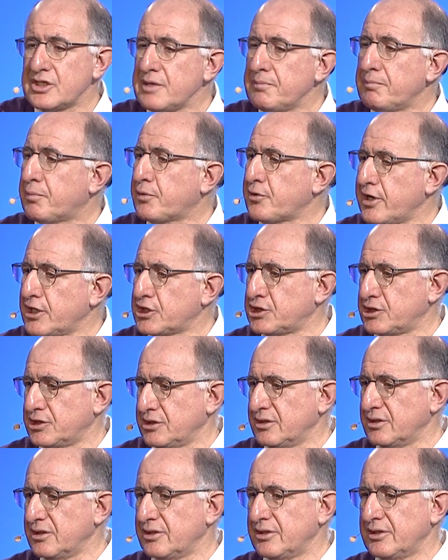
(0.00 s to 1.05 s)
impression.
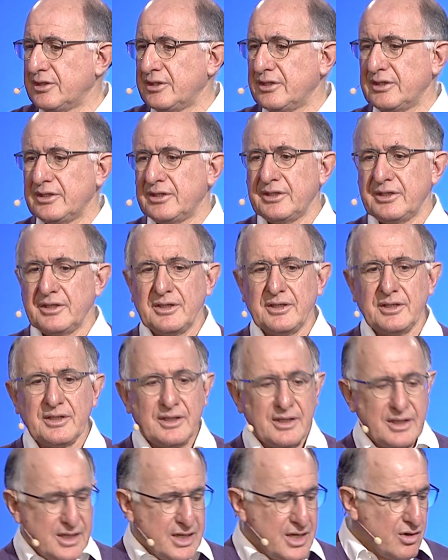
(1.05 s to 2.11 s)

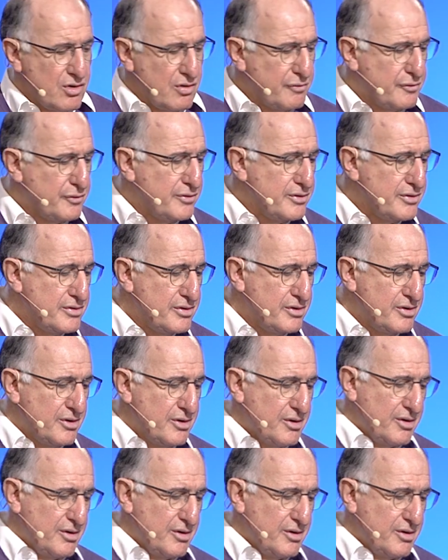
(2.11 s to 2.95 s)
He often